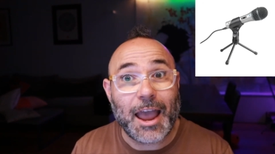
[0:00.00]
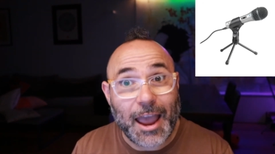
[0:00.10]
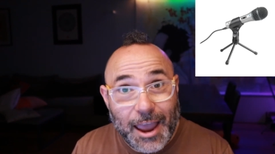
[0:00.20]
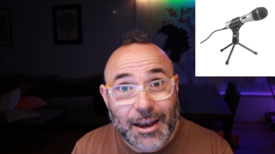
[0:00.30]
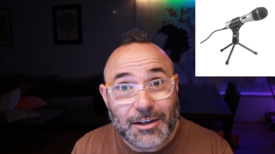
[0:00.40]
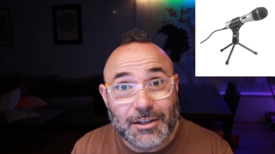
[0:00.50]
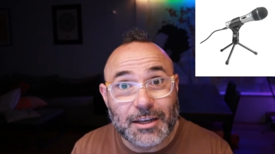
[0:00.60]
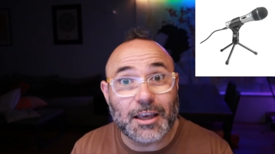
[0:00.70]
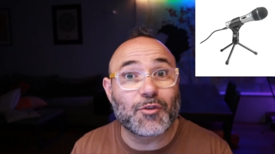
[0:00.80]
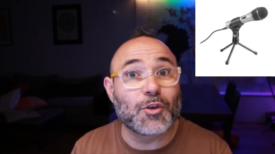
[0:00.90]
and
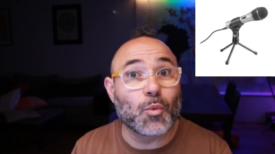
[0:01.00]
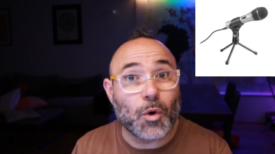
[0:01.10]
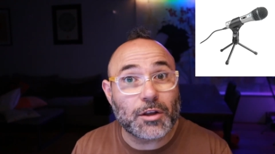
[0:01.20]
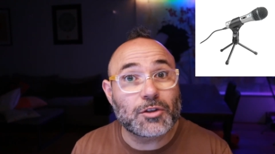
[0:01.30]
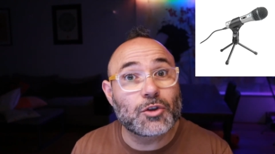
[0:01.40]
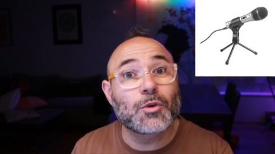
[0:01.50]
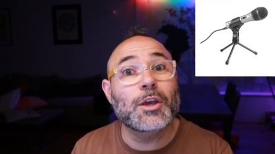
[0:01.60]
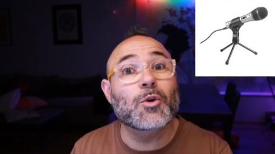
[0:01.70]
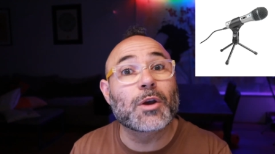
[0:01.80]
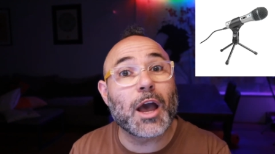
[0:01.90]
if you want it to,
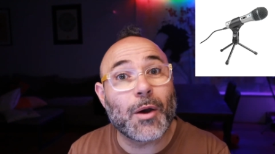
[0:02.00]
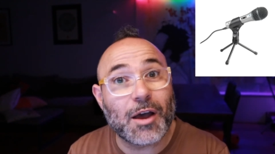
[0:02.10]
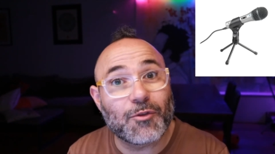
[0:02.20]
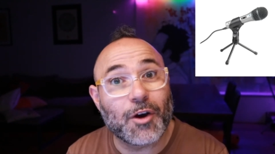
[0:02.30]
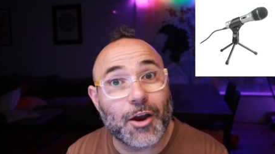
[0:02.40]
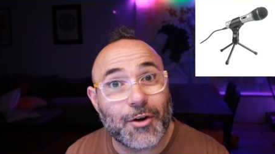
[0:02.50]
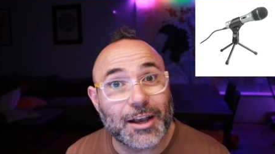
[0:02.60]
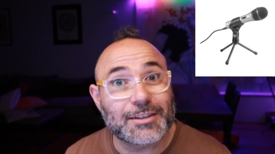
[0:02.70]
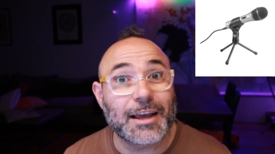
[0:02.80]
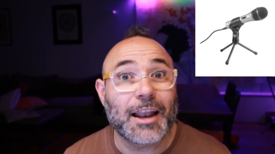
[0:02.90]
it'll go out via an
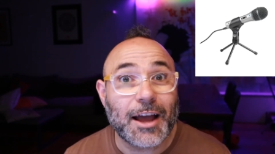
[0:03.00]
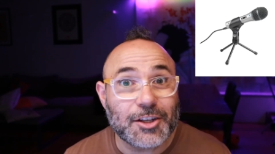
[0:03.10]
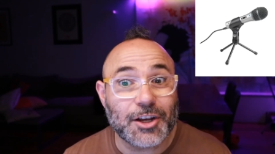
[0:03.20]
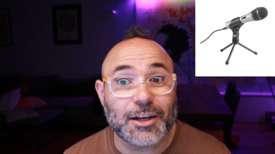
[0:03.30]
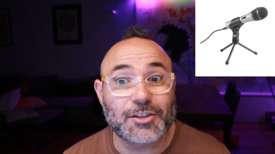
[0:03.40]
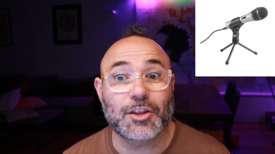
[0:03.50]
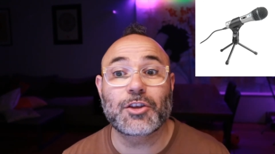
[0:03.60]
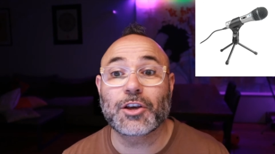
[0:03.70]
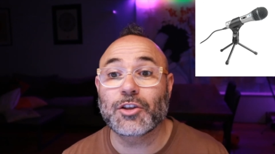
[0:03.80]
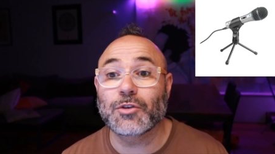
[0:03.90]
XLR jack so that
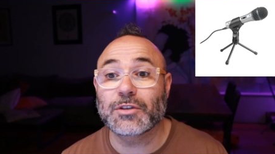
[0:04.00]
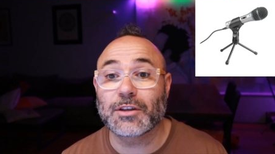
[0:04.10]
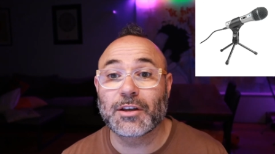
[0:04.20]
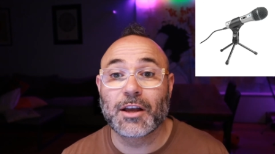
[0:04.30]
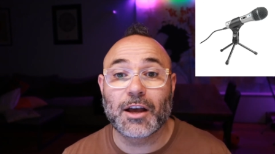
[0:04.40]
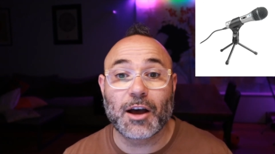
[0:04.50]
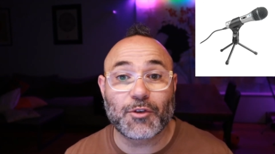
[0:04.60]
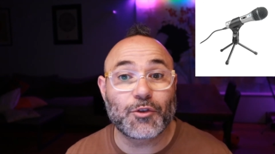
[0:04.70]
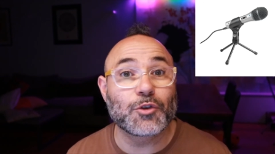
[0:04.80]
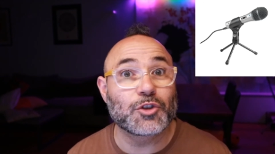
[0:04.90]
you can use it
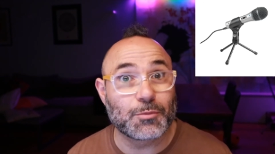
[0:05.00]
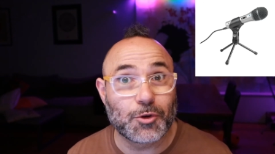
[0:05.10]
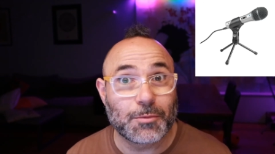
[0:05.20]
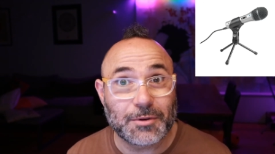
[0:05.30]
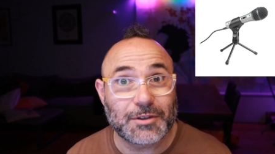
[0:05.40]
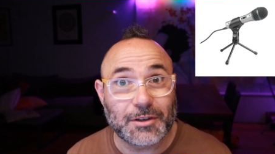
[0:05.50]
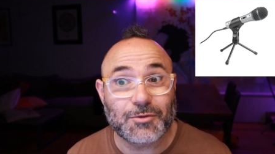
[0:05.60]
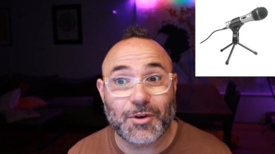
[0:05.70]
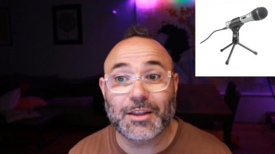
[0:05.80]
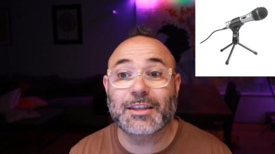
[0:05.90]
for future
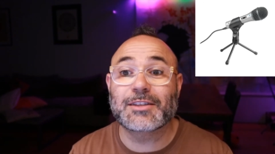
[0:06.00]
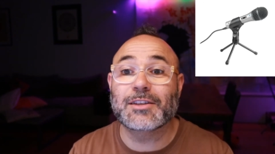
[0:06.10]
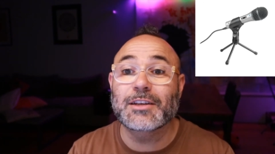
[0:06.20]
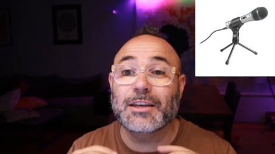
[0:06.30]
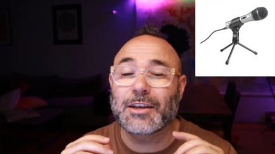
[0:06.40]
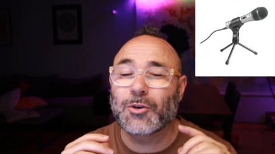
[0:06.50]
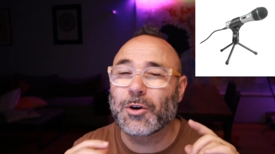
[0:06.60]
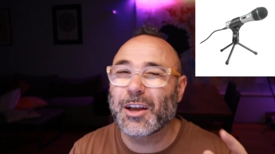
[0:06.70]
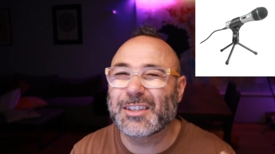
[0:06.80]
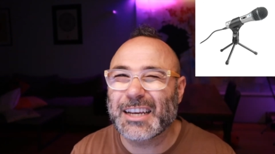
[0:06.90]
purposes, right? That's the
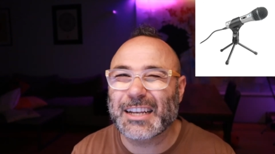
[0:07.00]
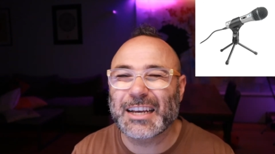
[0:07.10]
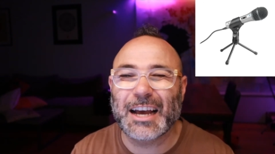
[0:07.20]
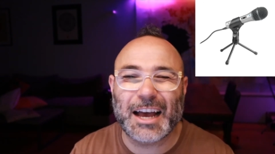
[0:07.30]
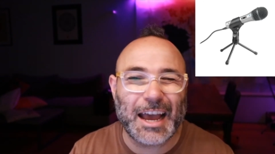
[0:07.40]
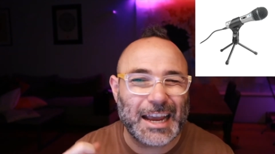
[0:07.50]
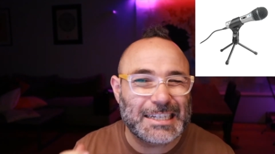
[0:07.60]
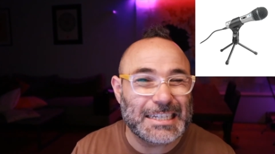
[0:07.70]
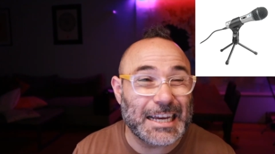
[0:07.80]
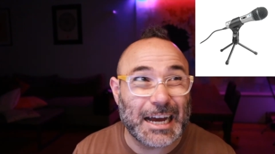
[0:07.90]
Audio Technica
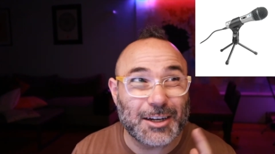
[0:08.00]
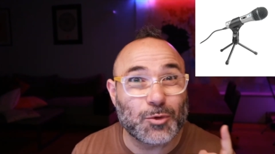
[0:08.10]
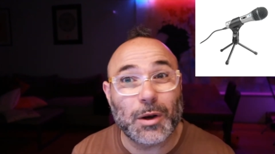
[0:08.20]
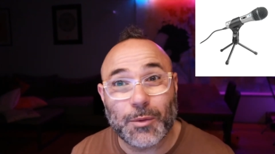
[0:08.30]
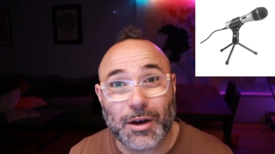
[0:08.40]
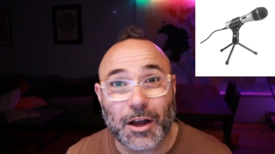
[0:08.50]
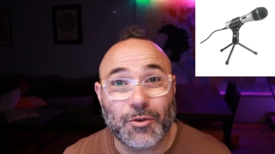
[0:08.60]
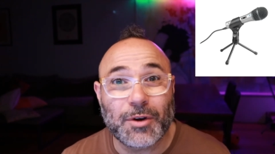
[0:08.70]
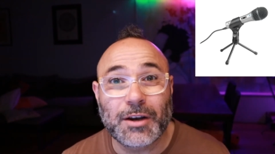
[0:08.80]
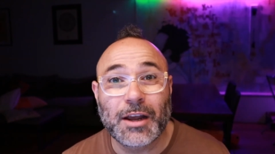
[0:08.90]
ATR 2100.